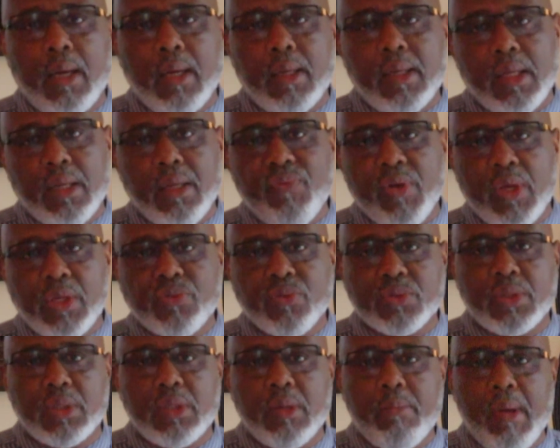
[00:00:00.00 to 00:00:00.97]

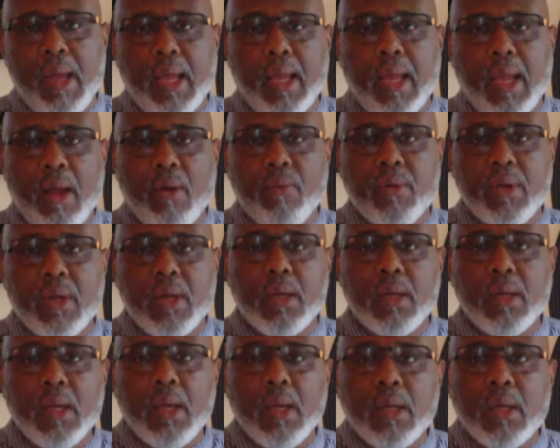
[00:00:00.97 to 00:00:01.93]
individuals in the Bay
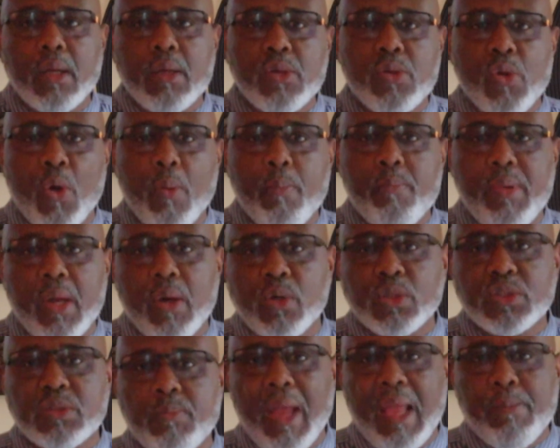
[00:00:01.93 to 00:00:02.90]
Area, your
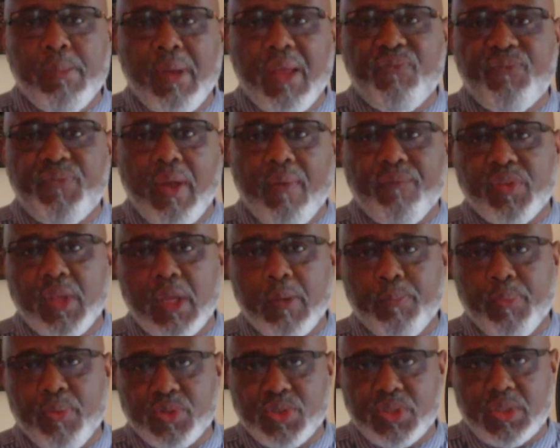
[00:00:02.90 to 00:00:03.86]
bills may be
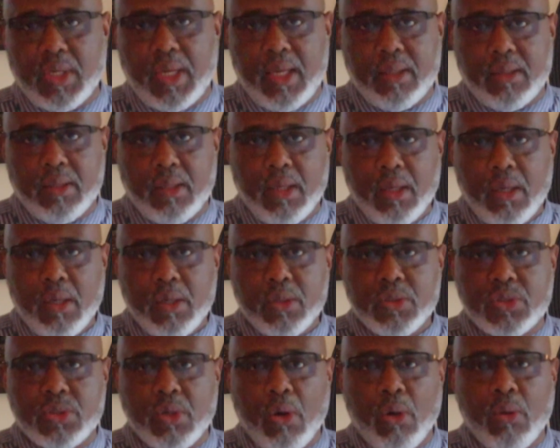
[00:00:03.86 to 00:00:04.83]
50%.
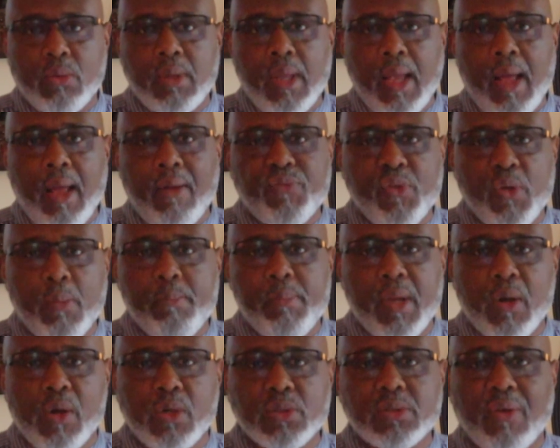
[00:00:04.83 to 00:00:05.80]
So now if your
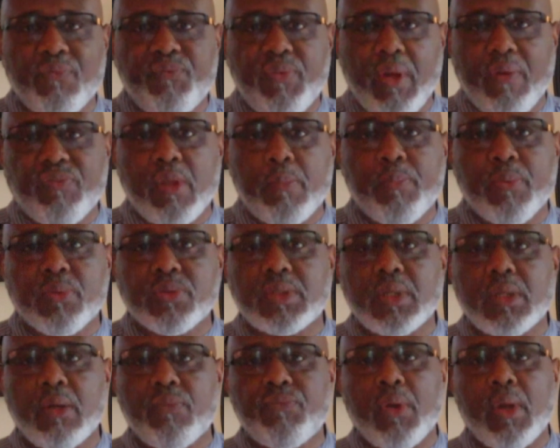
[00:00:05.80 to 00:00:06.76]
bills are
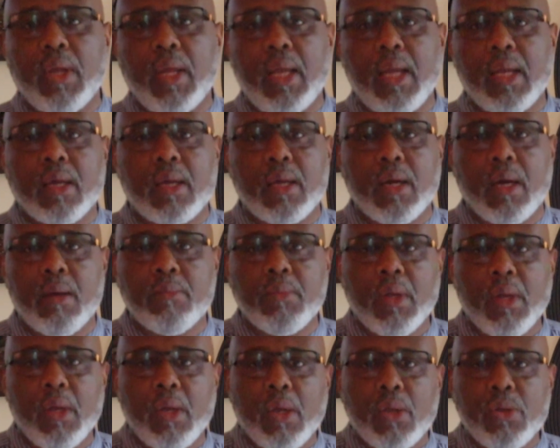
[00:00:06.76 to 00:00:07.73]
50% of your income,
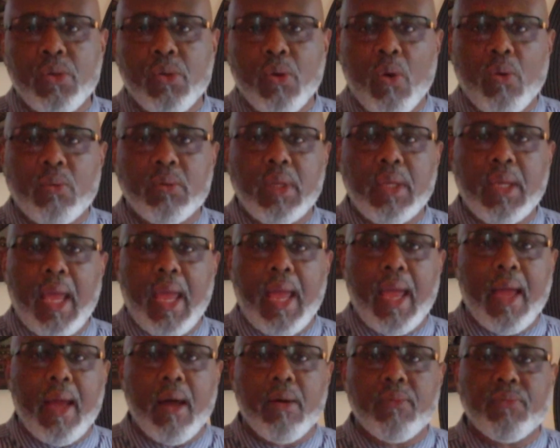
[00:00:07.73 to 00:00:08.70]
you only
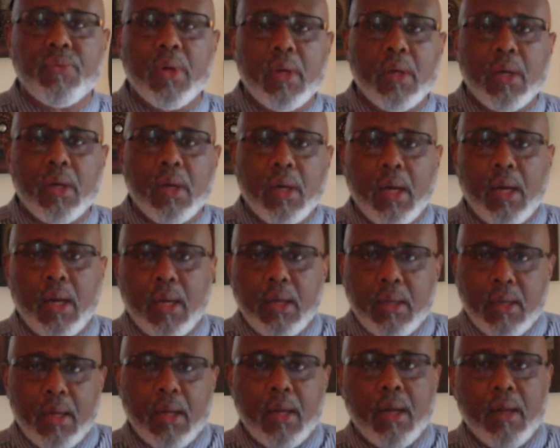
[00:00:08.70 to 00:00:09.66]
have
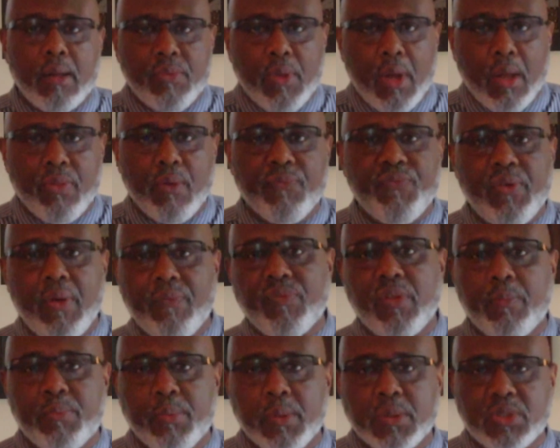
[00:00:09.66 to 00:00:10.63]
another
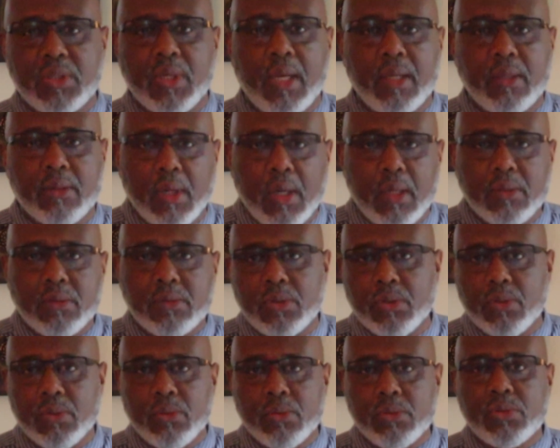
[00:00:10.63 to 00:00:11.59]
50%
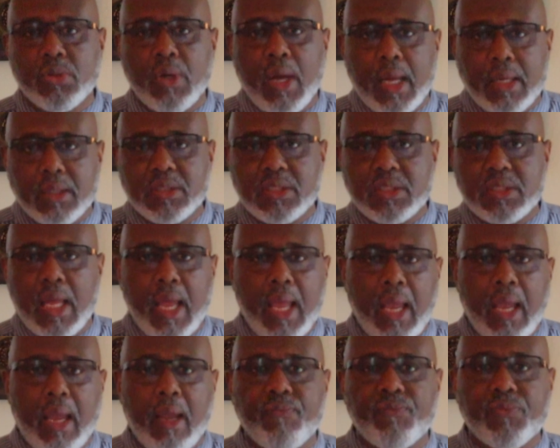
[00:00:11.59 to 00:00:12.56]
to try to
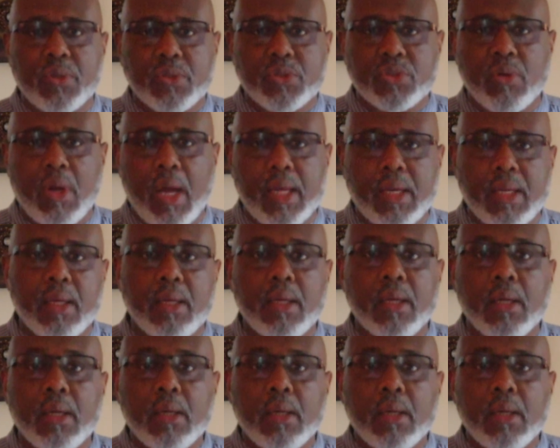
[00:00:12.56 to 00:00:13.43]
save, to try to